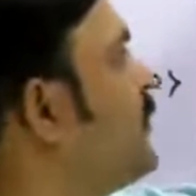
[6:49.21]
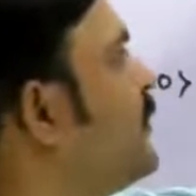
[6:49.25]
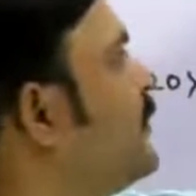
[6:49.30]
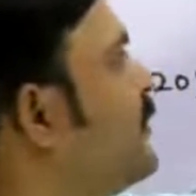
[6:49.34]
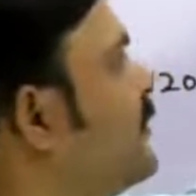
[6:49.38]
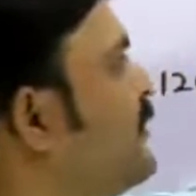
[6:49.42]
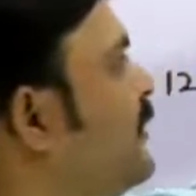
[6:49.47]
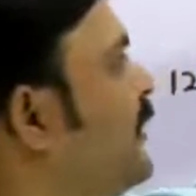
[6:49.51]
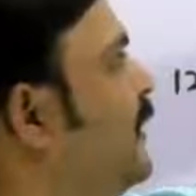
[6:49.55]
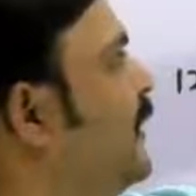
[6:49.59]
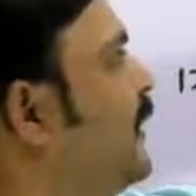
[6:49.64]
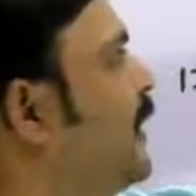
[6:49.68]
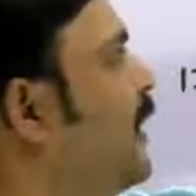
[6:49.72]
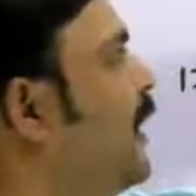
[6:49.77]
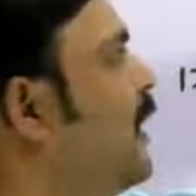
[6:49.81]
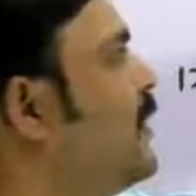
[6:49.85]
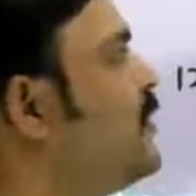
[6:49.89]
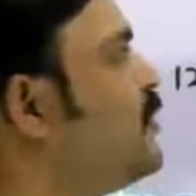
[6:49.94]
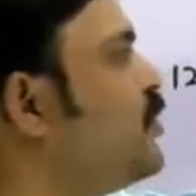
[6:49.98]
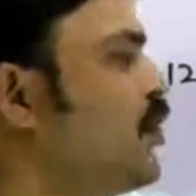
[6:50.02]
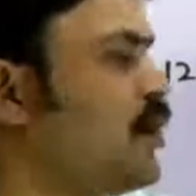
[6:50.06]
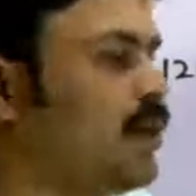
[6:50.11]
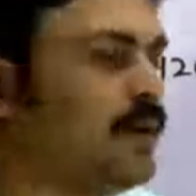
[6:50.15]

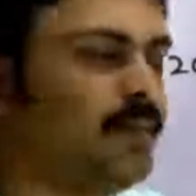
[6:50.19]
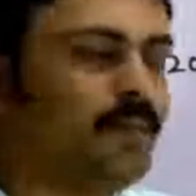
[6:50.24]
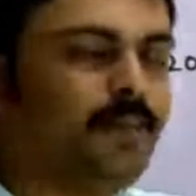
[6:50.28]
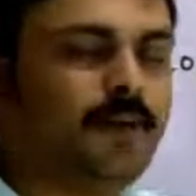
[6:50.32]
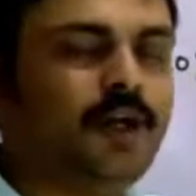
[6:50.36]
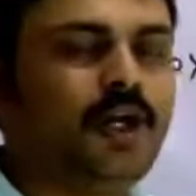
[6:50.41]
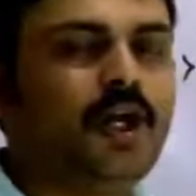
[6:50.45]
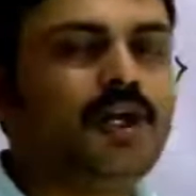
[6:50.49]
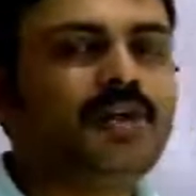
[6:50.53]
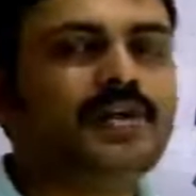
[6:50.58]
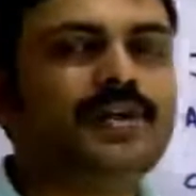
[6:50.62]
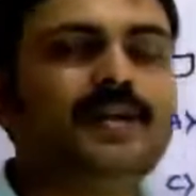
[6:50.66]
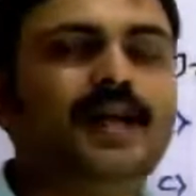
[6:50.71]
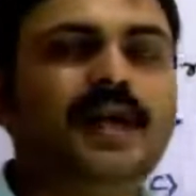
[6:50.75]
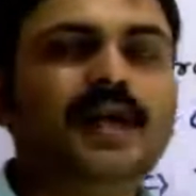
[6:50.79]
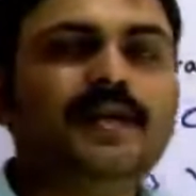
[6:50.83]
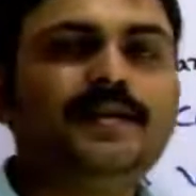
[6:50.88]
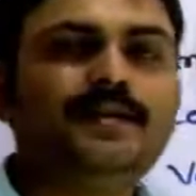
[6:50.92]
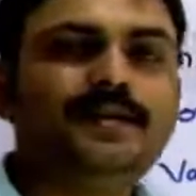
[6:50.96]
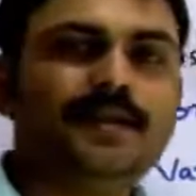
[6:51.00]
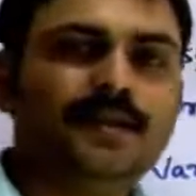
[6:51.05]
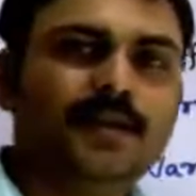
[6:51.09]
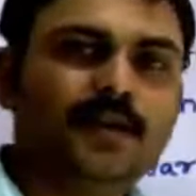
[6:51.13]
silica gel because it
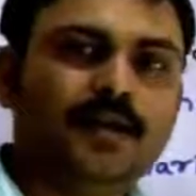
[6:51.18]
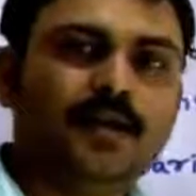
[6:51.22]
has